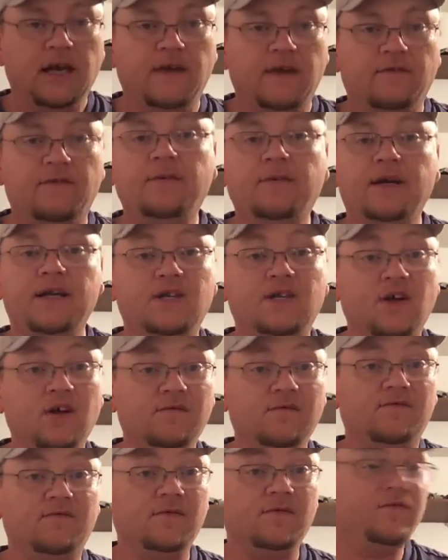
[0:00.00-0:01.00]
Everybody's
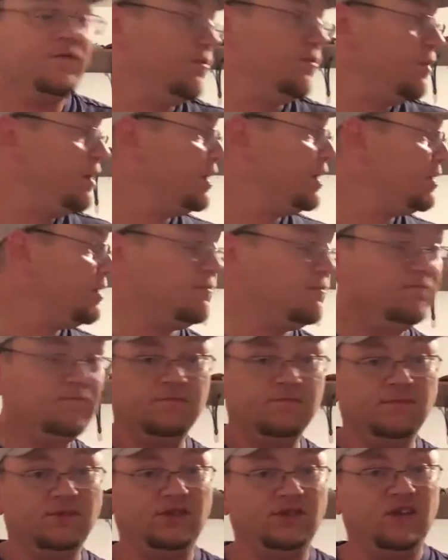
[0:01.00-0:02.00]
gone for a few minutes,
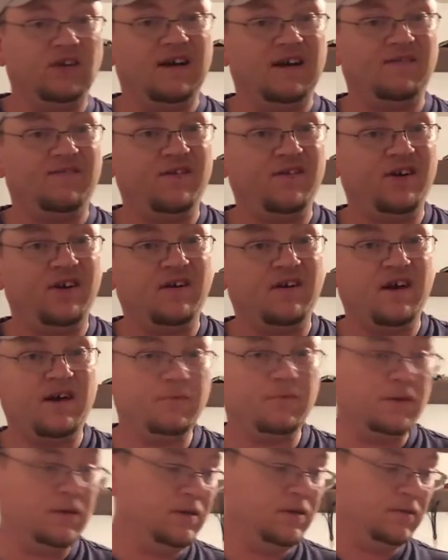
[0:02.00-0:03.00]
so I'd figure I
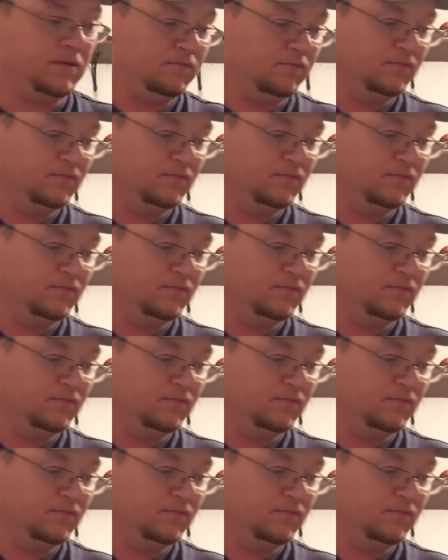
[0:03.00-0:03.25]
would